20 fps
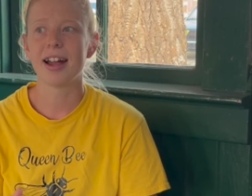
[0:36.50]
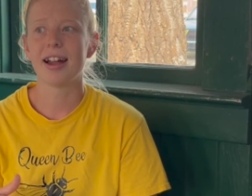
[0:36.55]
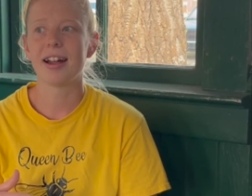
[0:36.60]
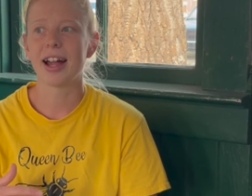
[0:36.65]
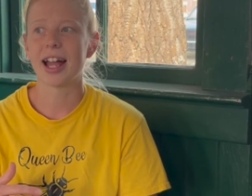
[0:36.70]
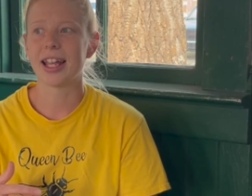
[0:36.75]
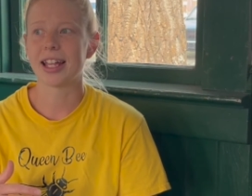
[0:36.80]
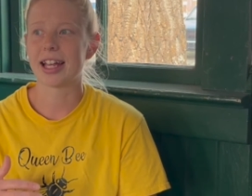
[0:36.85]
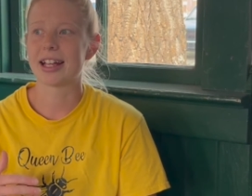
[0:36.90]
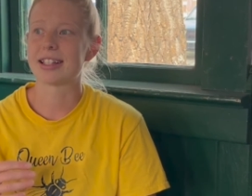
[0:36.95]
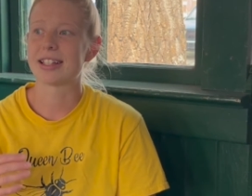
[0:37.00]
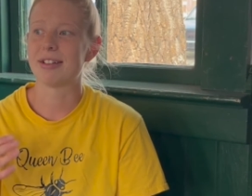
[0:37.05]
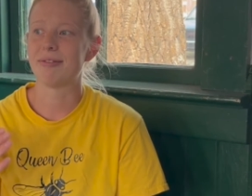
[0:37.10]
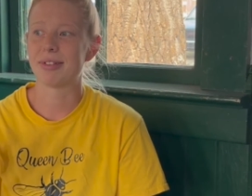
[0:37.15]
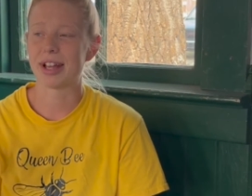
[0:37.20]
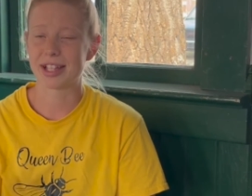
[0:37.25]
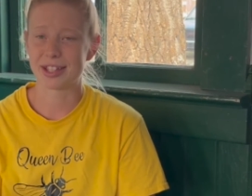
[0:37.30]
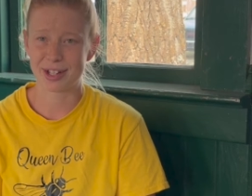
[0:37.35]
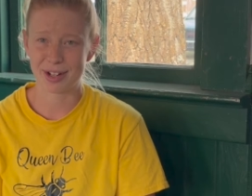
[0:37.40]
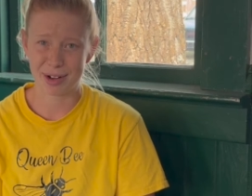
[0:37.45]
I guess,
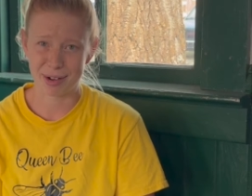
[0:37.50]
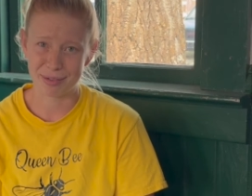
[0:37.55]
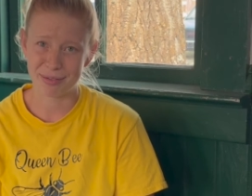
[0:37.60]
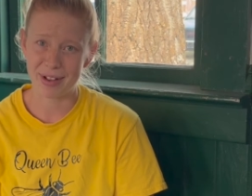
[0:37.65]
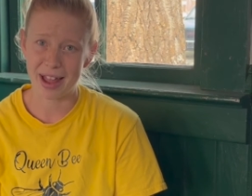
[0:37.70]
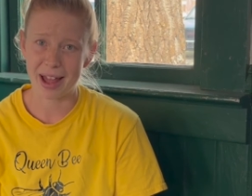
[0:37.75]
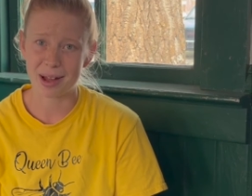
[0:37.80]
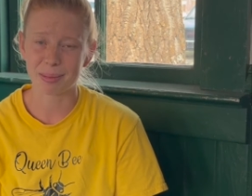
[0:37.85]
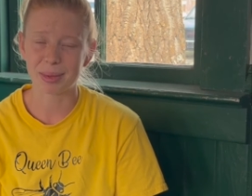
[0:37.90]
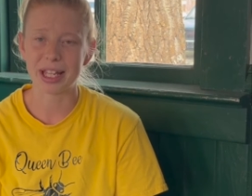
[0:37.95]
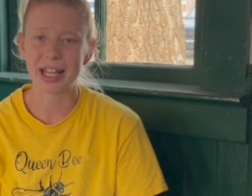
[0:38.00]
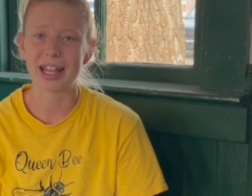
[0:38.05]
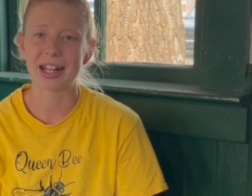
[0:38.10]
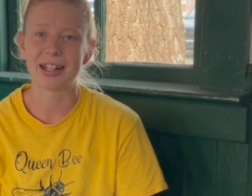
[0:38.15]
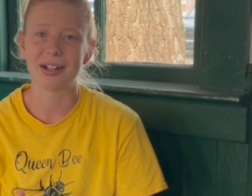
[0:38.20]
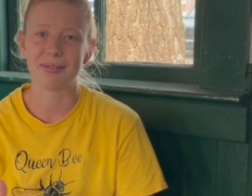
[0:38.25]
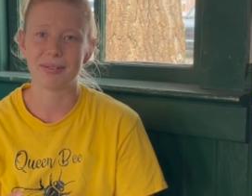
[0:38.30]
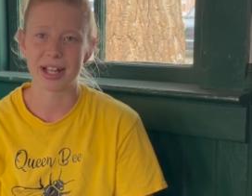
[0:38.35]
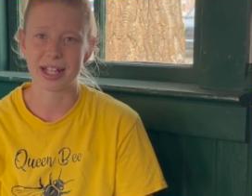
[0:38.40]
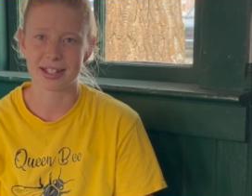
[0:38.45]
invest in our family and
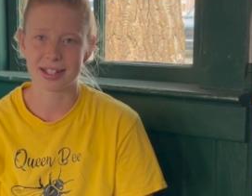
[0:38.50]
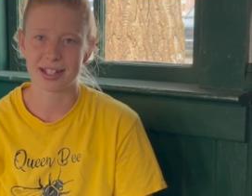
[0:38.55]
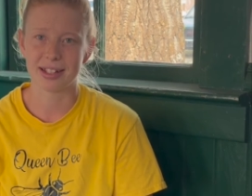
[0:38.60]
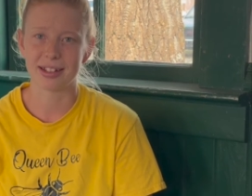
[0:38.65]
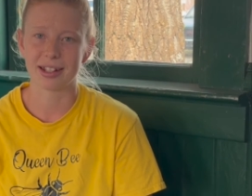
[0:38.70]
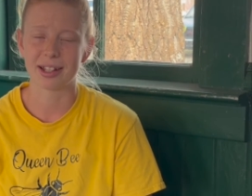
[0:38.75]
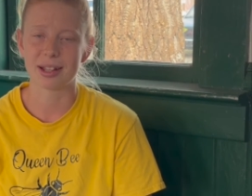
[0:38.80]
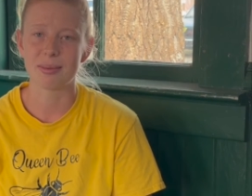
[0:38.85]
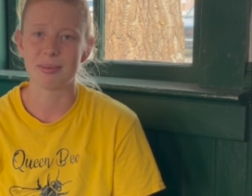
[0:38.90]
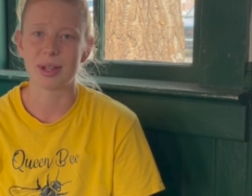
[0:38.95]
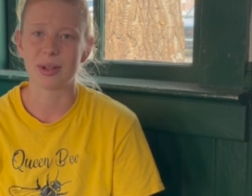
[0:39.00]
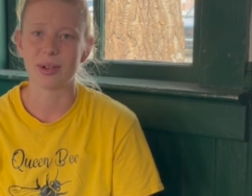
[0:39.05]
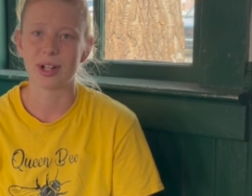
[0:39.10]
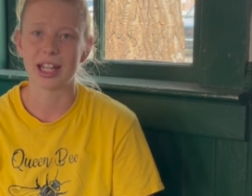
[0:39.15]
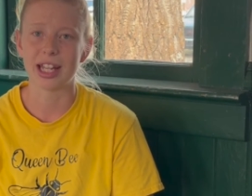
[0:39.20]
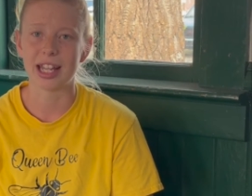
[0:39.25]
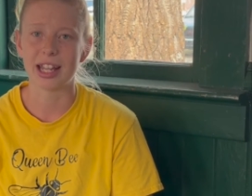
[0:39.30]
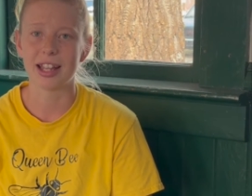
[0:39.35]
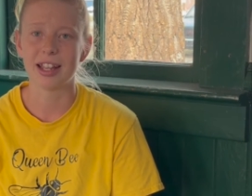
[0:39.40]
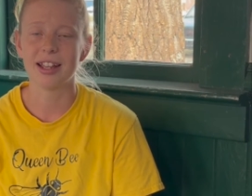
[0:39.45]
invest in the
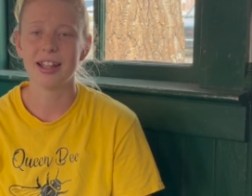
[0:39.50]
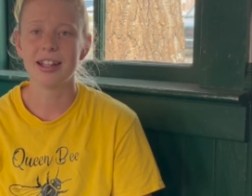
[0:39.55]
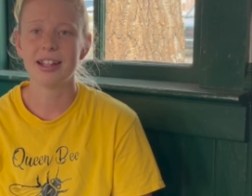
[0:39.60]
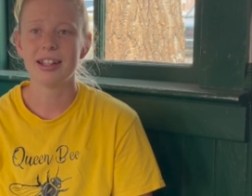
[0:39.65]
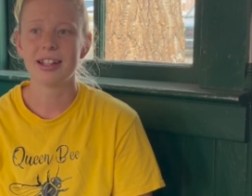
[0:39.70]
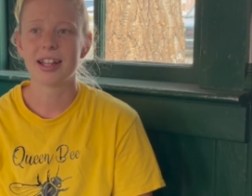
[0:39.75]
community.